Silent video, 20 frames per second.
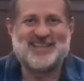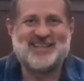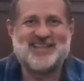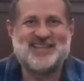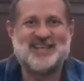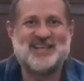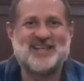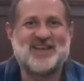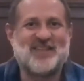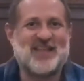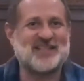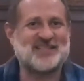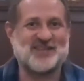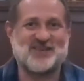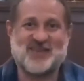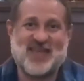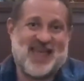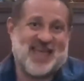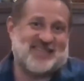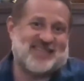that's
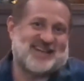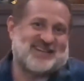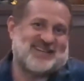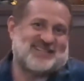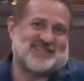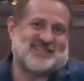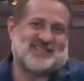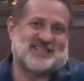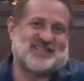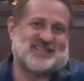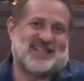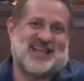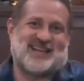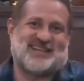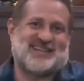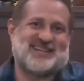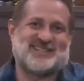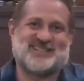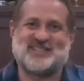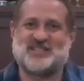okay. That
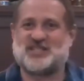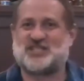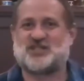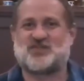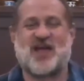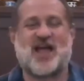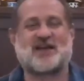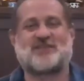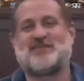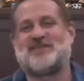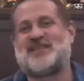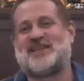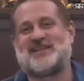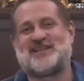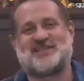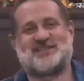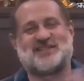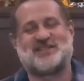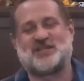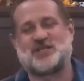doesn't distract me. That
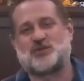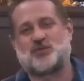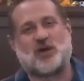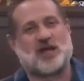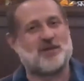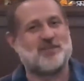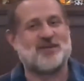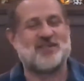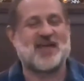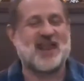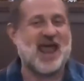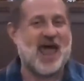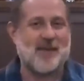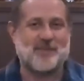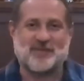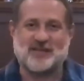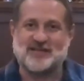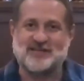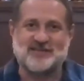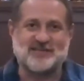doesn't dissuade me. That
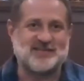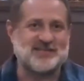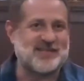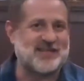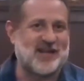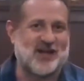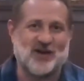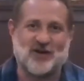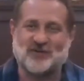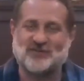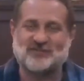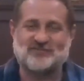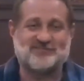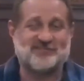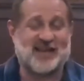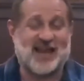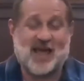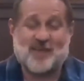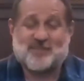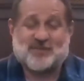happens.
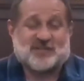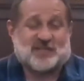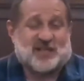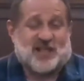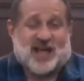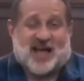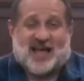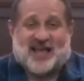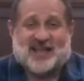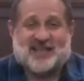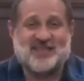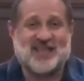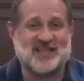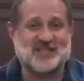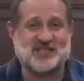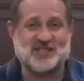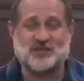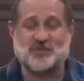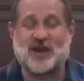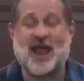That happens a lot, and
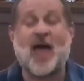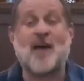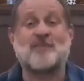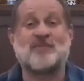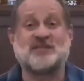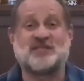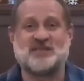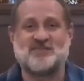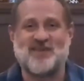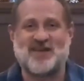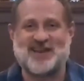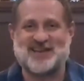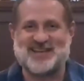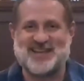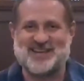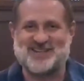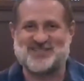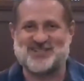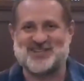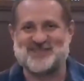that's just what happens in
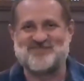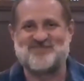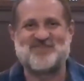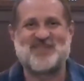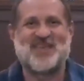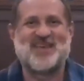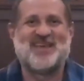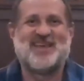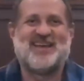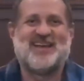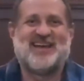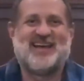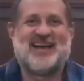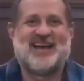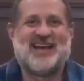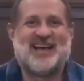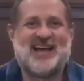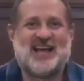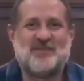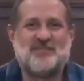meditation.
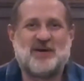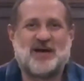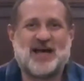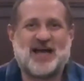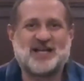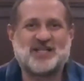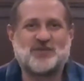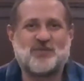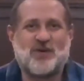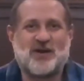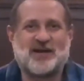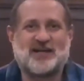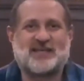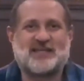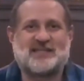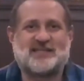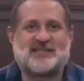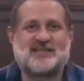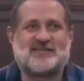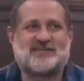But I just
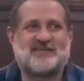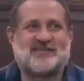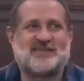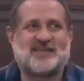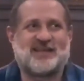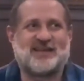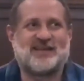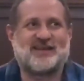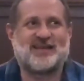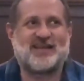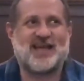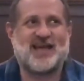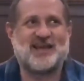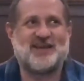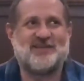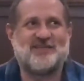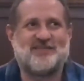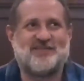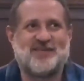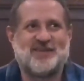wanted to kind
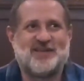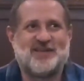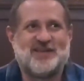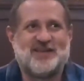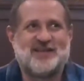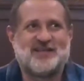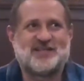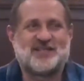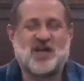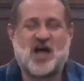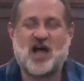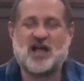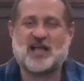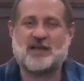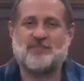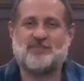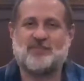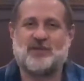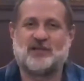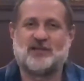of talk
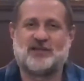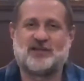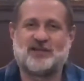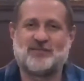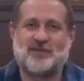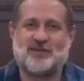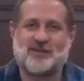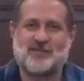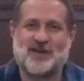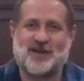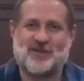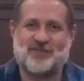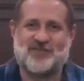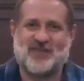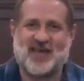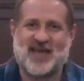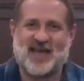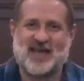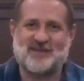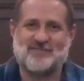a little bit about
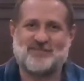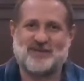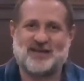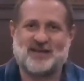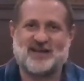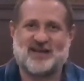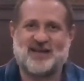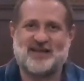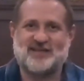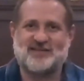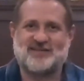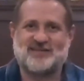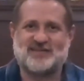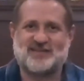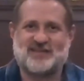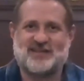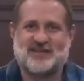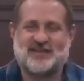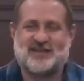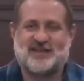that,
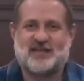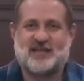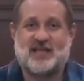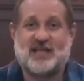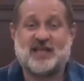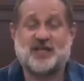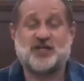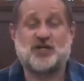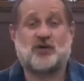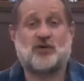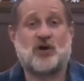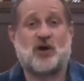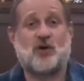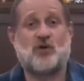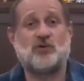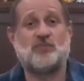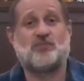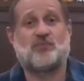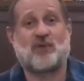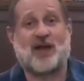because in your
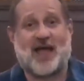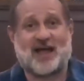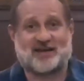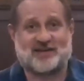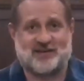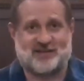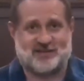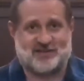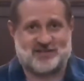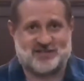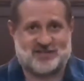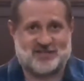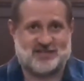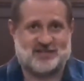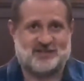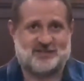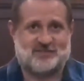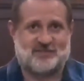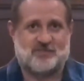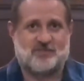own
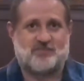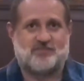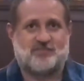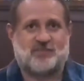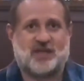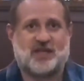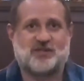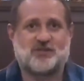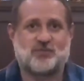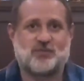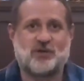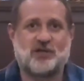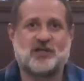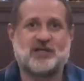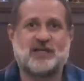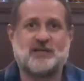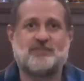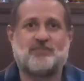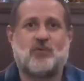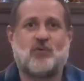practice, it's
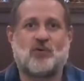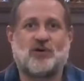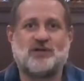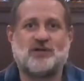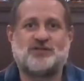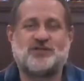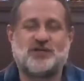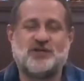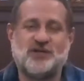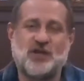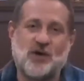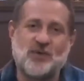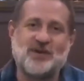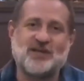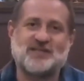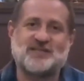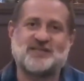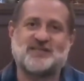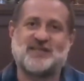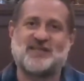really important to
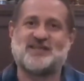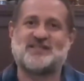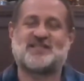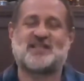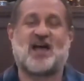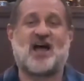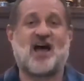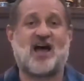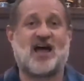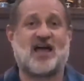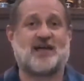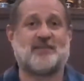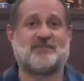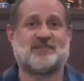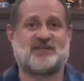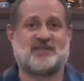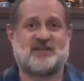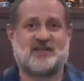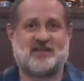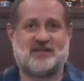notice these
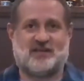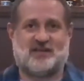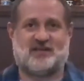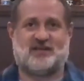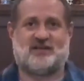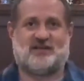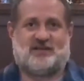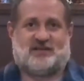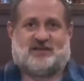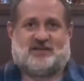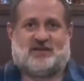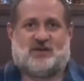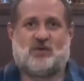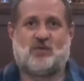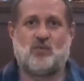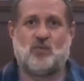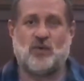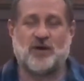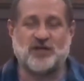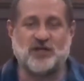times
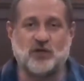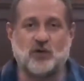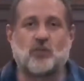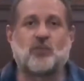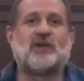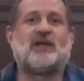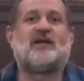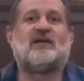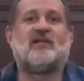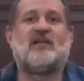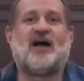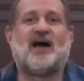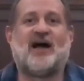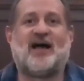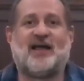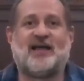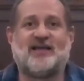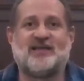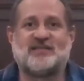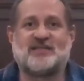when you
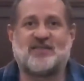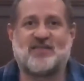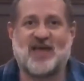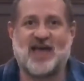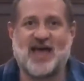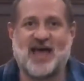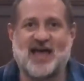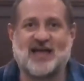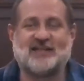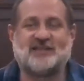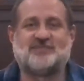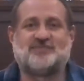realize that,